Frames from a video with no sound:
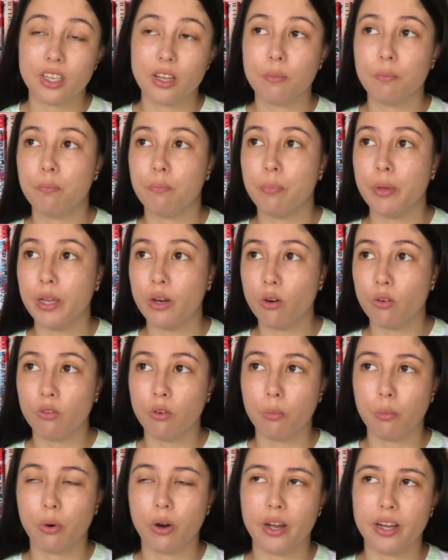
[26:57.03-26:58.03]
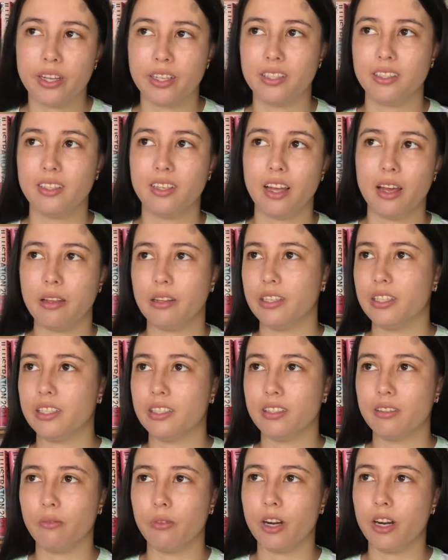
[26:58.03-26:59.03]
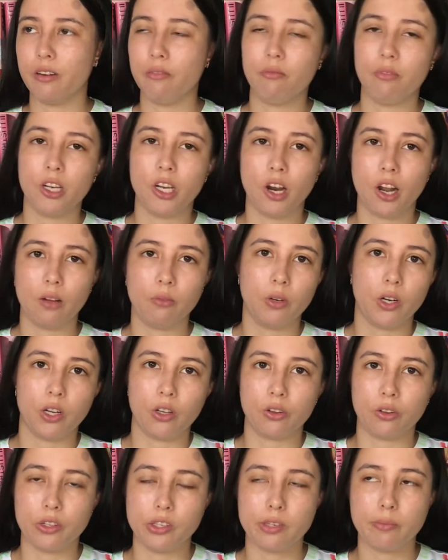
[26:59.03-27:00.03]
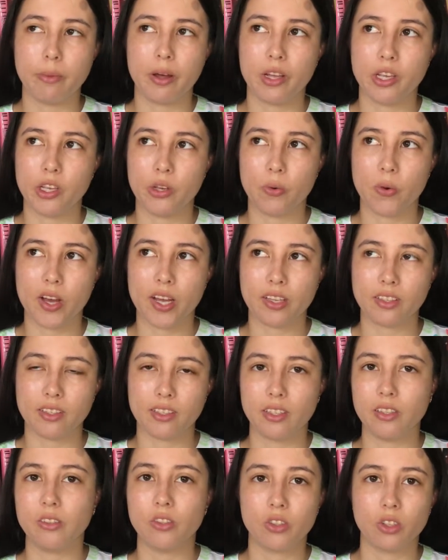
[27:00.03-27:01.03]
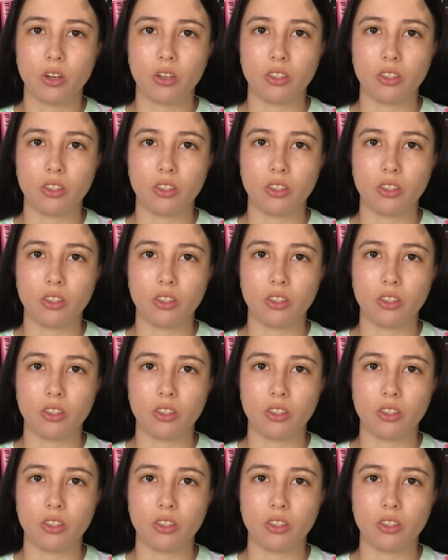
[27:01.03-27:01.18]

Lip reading: a bit overpriced, at least when, you know, I went on Good Small US and saw